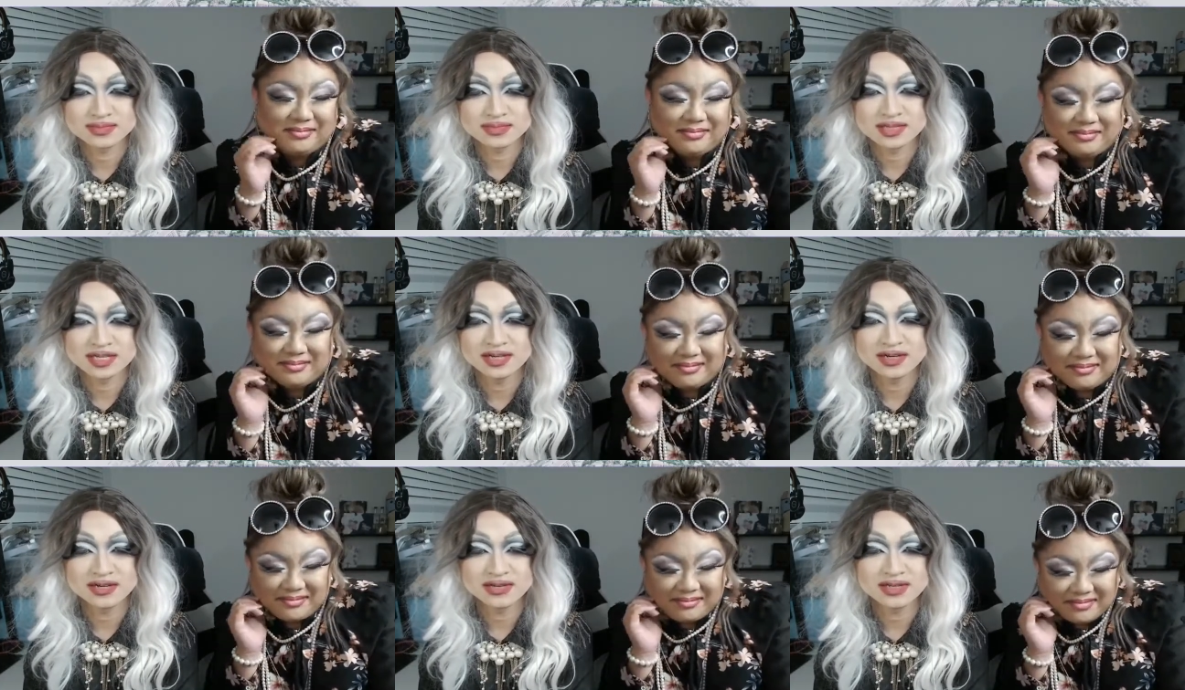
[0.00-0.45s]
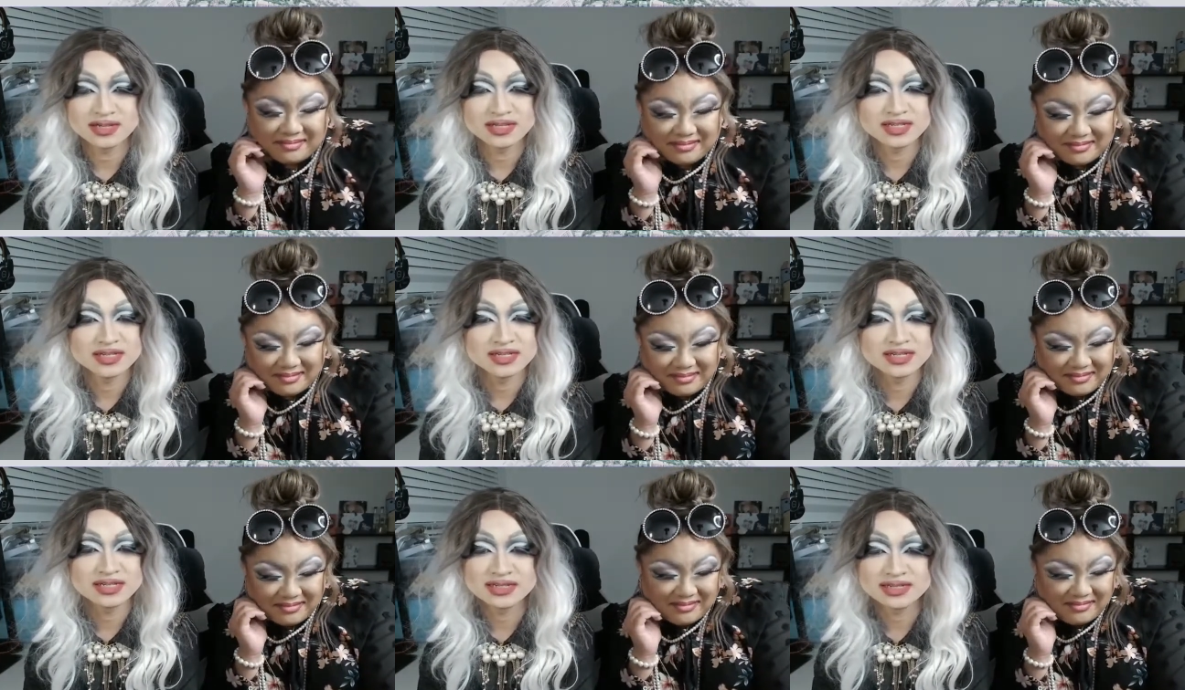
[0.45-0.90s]
Speaker 1: You know, this
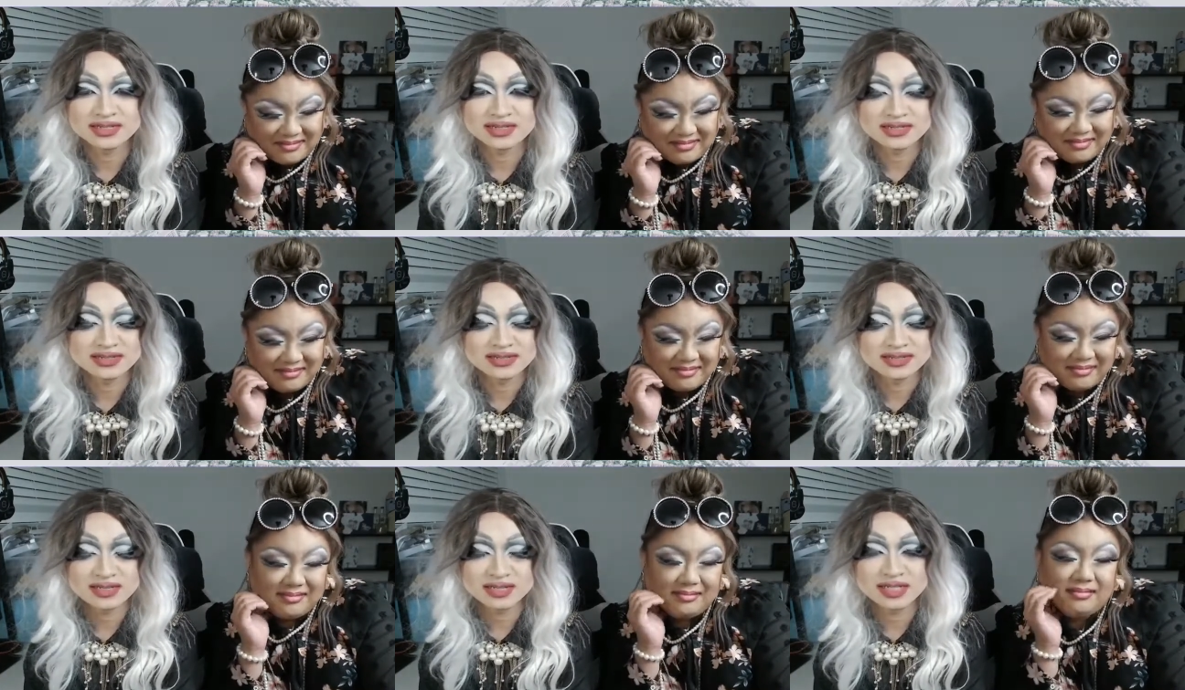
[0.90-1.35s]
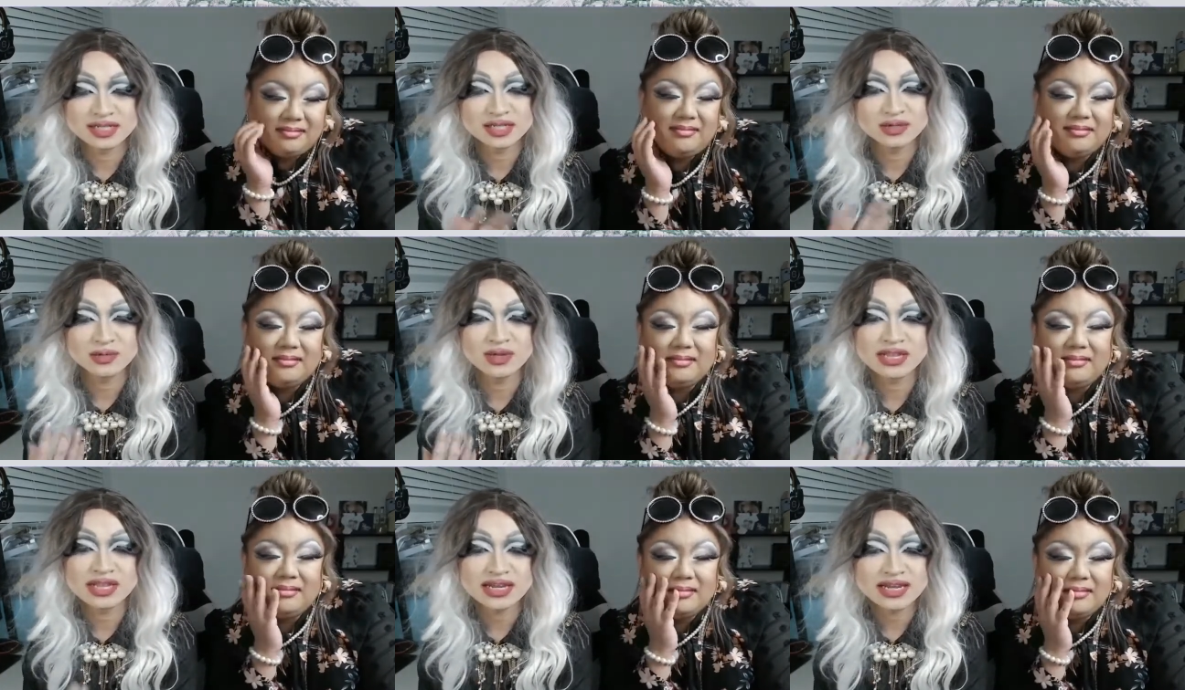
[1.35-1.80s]
is this is what
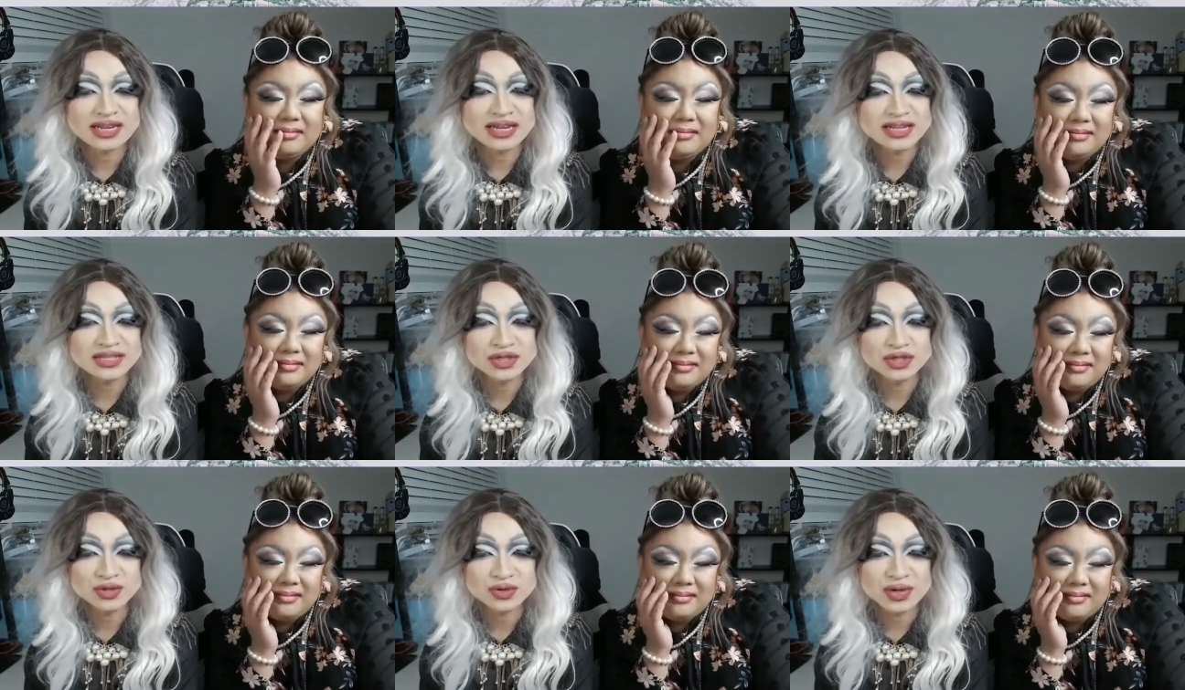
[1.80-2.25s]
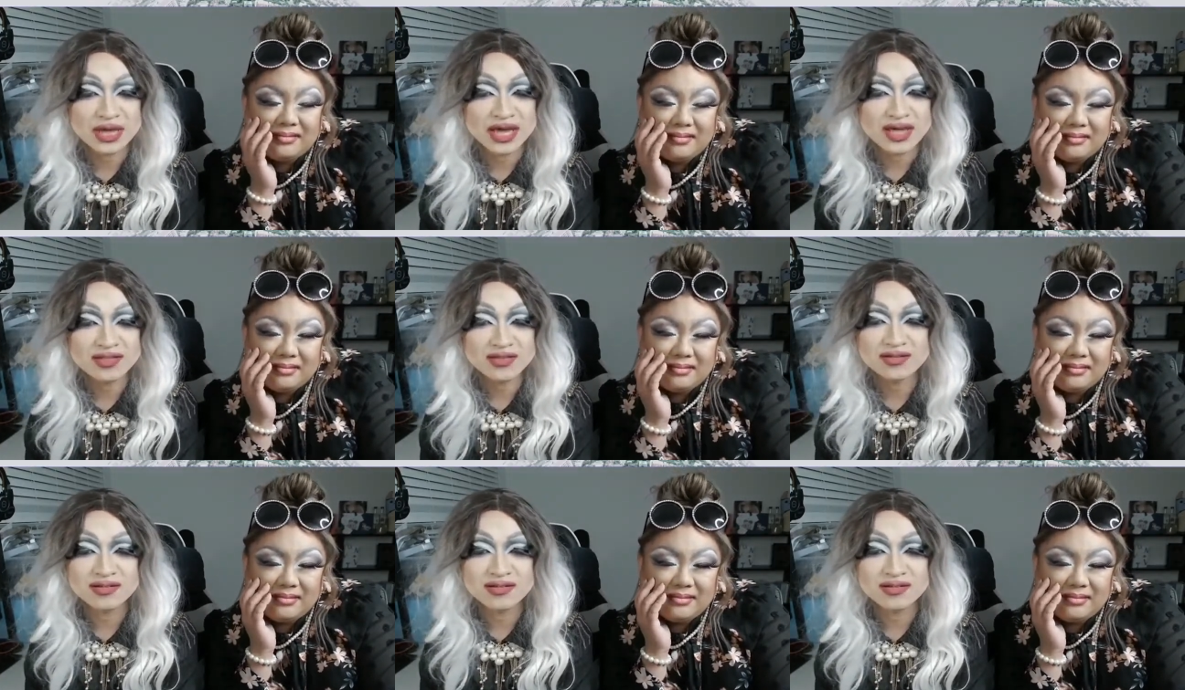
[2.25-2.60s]
they did in Together.